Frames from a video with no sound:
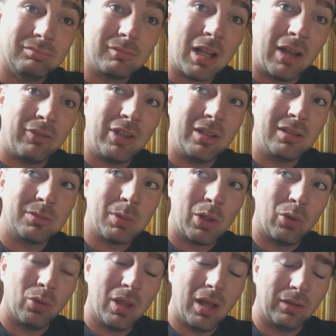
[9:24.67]
I've did this my
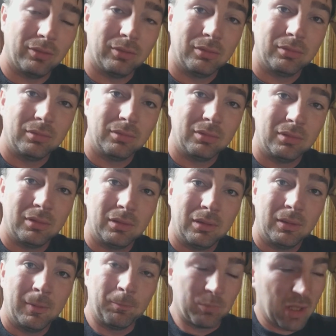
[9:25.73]
whole life.
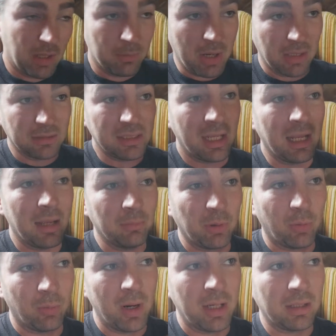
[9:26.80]
And I'm not saying I'm
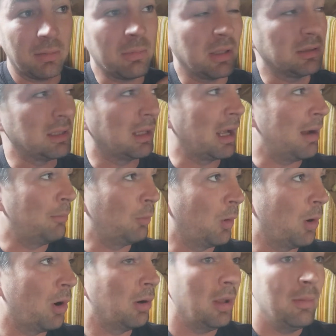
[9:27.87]
correct, I'm not saying I'm
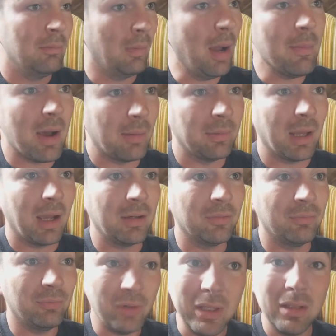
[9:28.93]
wrong. My mom died of
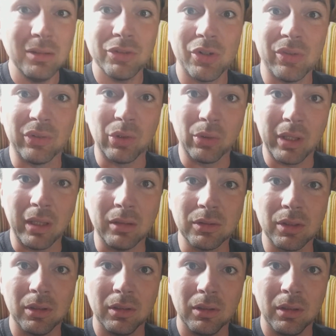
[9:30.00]
freaking cervical cancer.